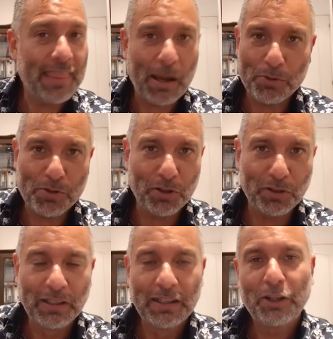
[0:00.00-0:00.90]
that was
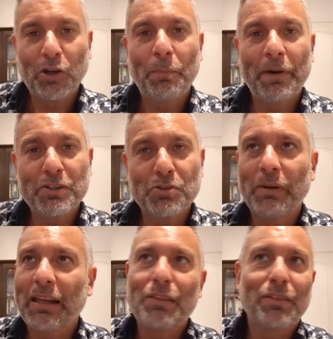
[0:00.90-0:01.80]
all. Compared to
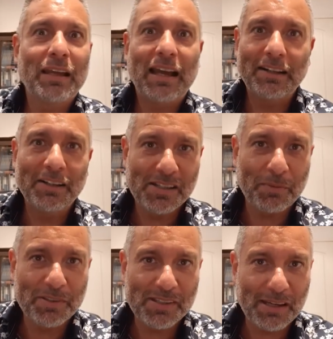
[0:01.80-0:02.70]
Valencia,
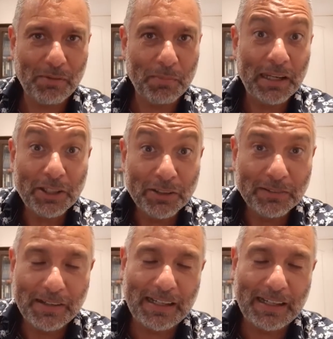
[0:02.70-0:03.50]
177 million.